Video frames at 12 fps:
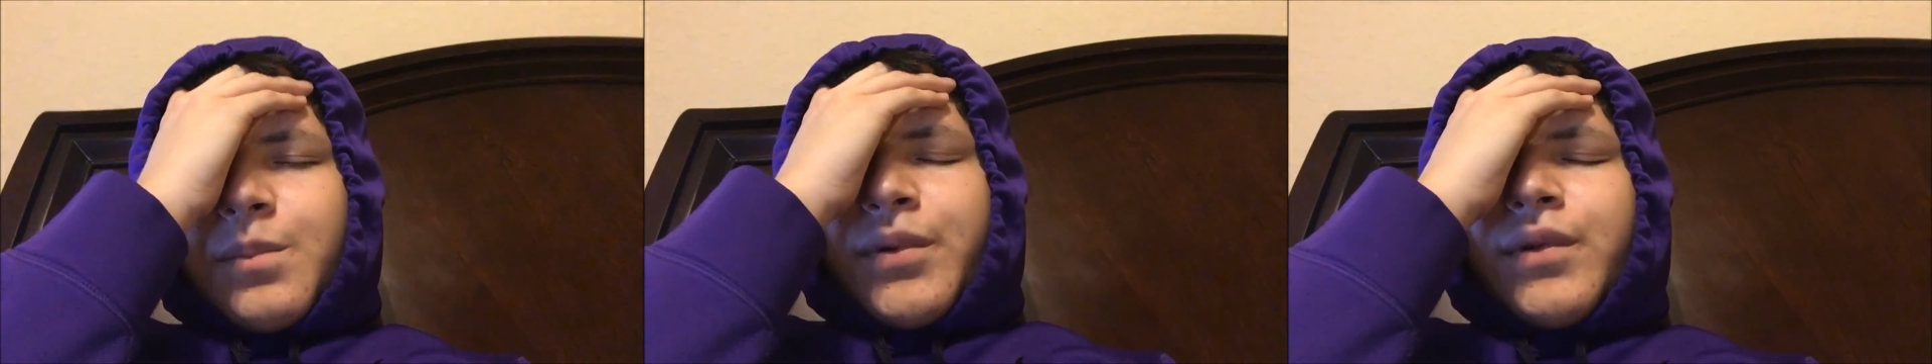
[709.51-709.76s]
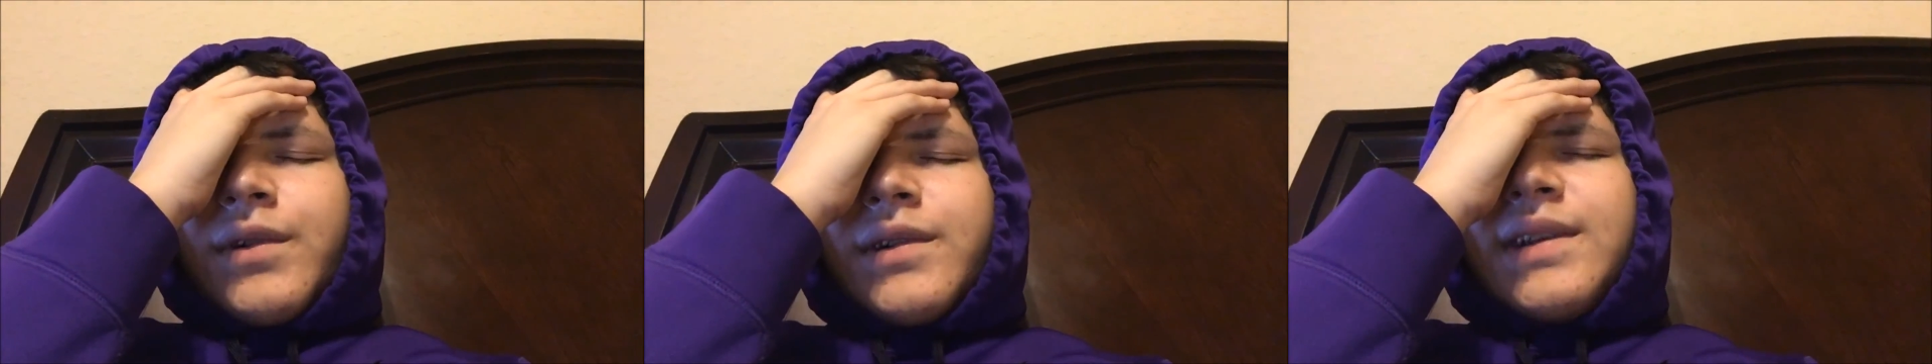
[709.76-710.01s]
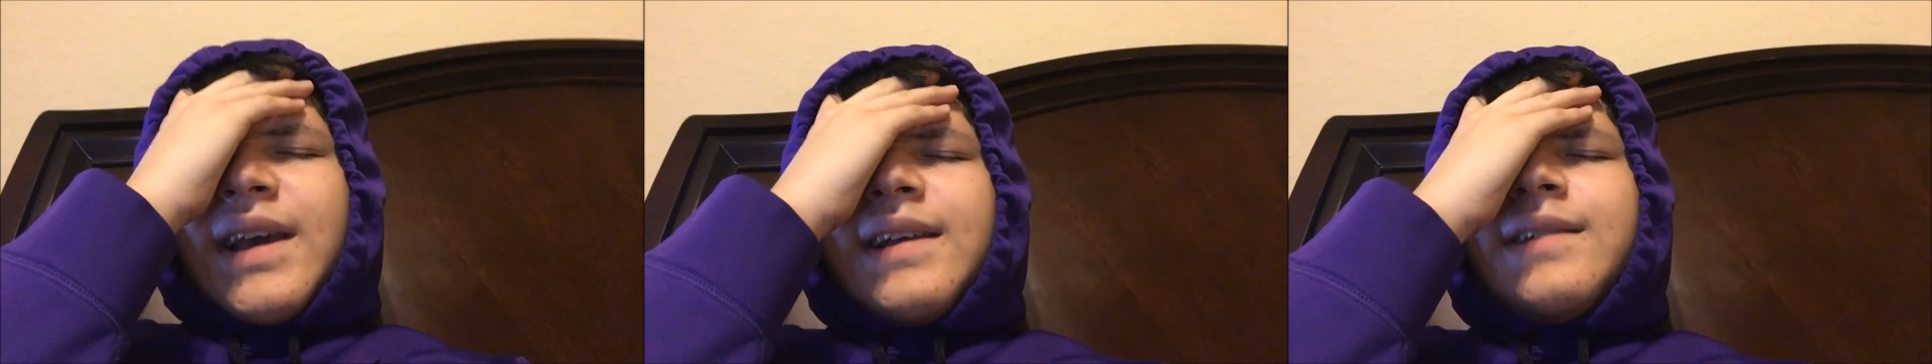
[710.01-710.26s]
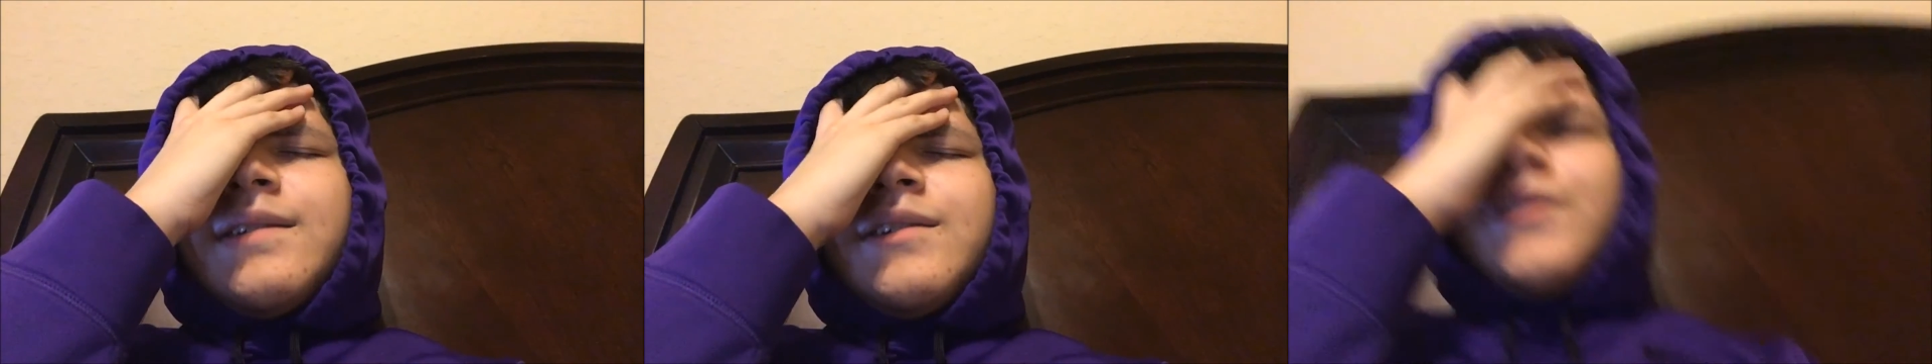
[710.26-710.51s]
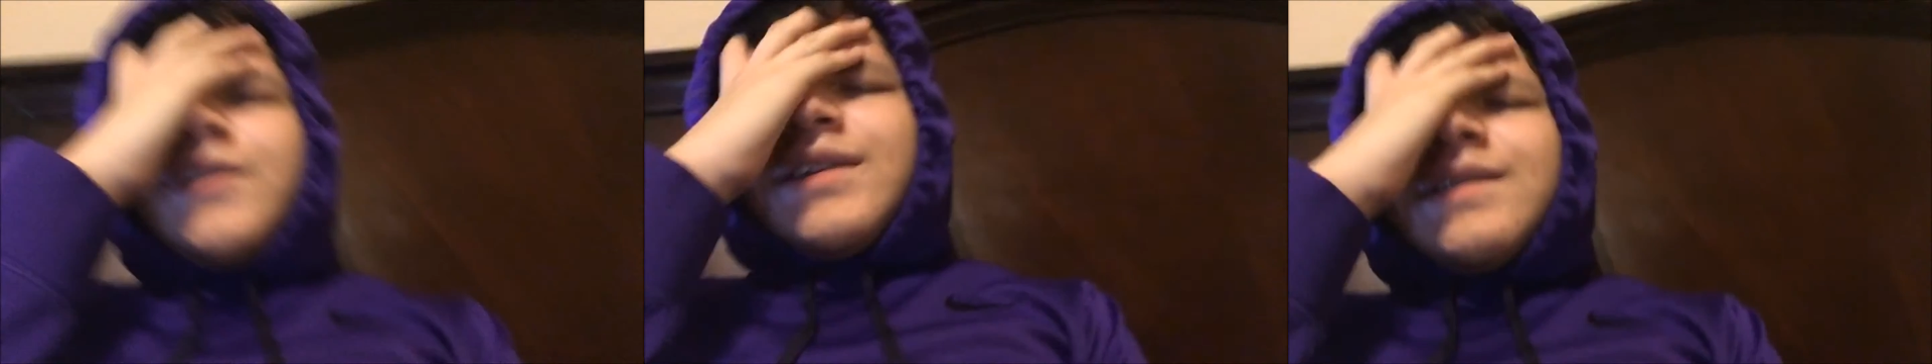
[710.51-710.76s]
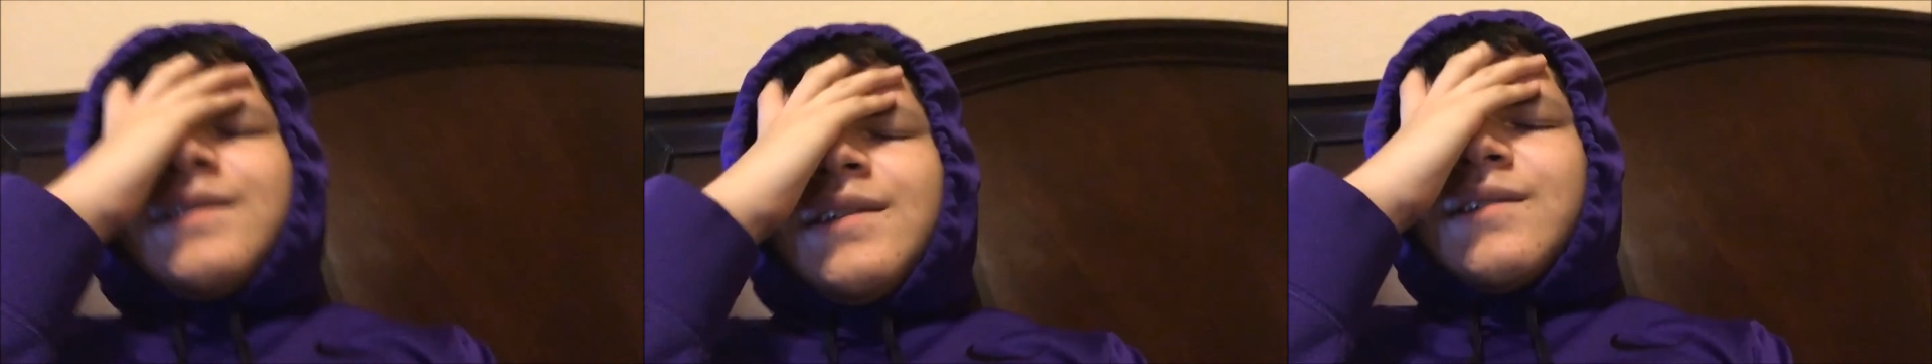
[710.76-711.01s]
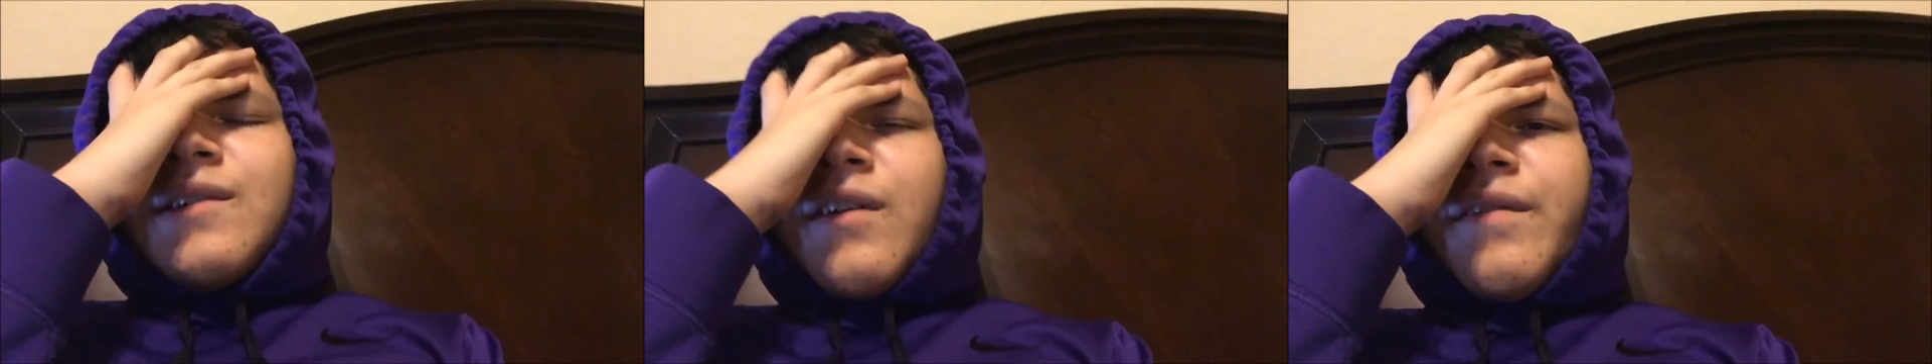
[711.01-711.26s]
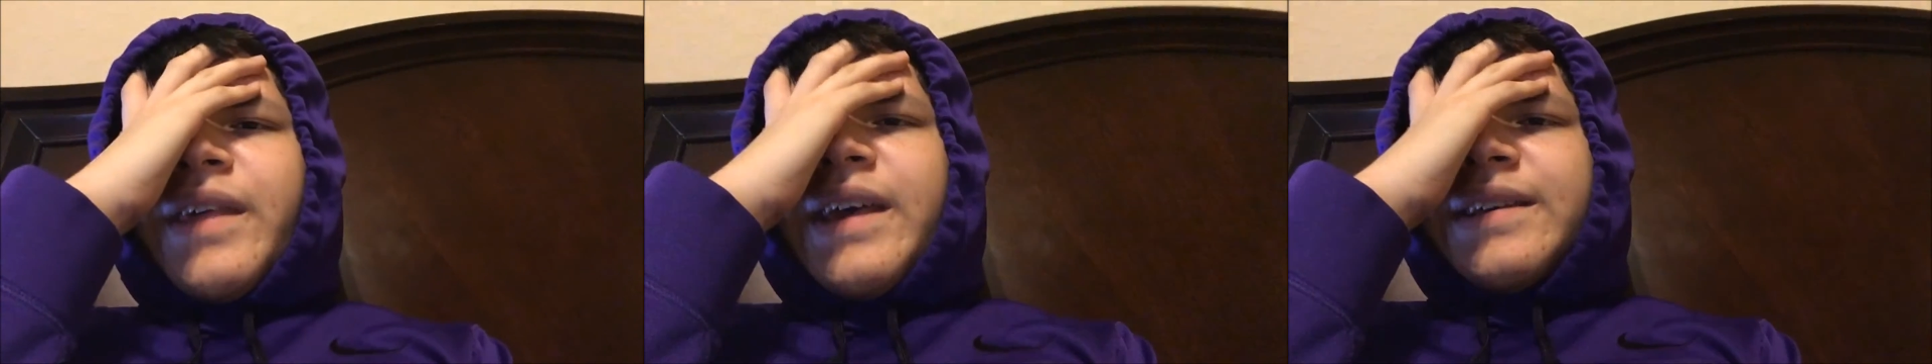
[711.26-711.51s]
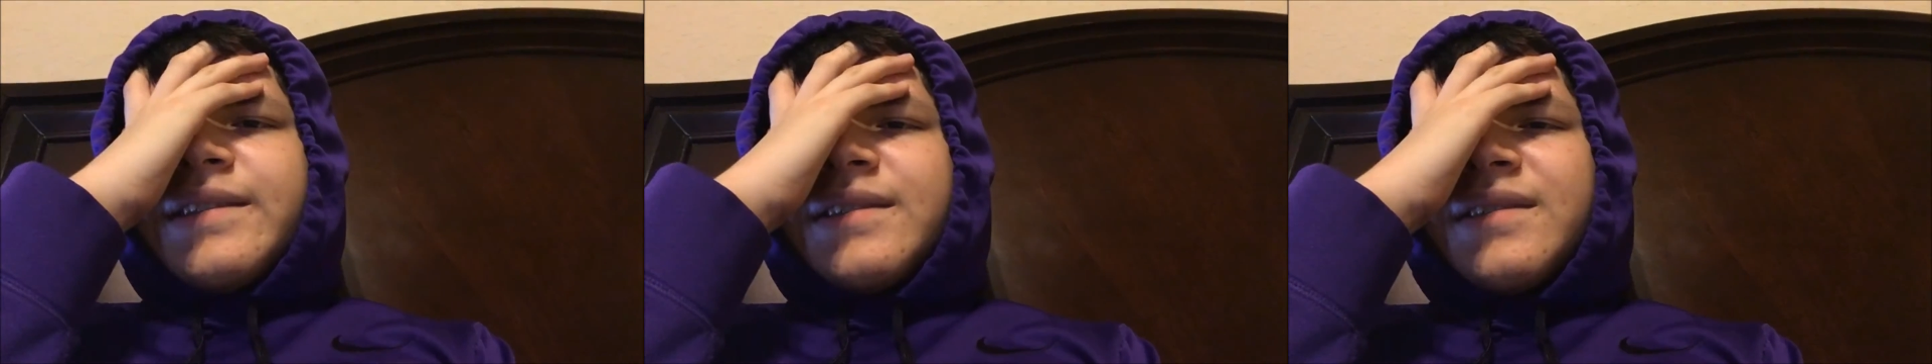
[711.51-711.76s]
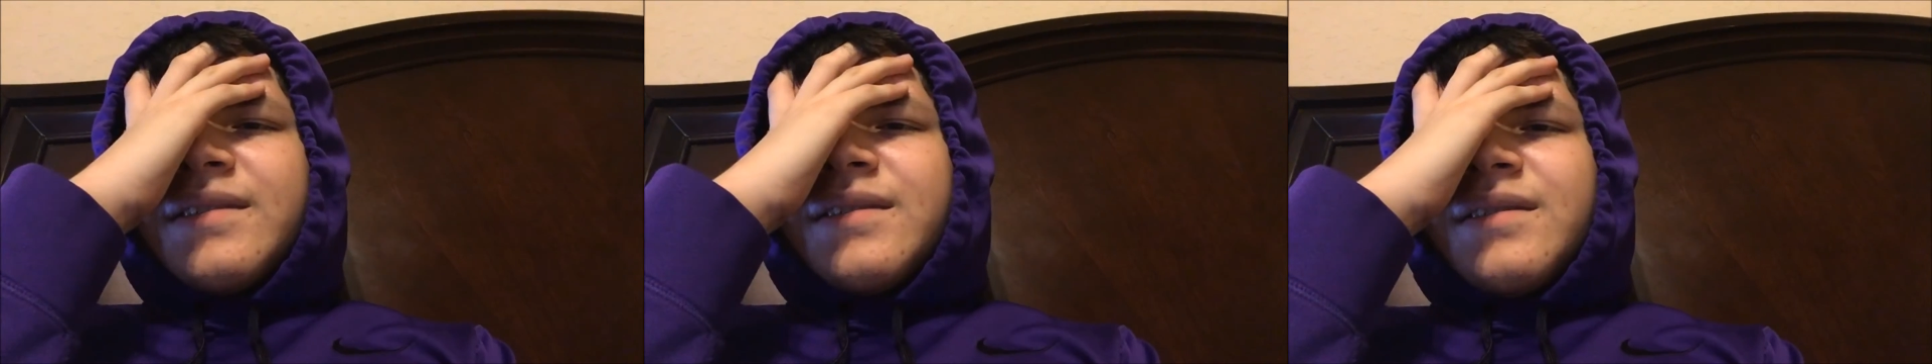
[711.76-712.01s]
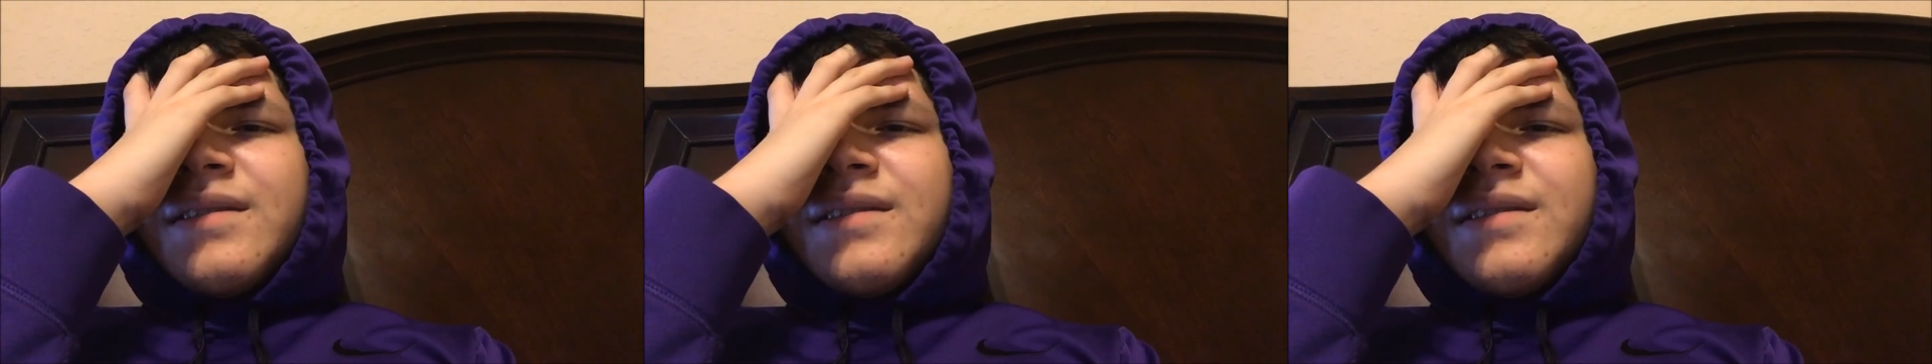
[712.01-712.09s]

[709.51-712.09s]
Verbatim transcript: Poor Daisy, she doesn't deserve this.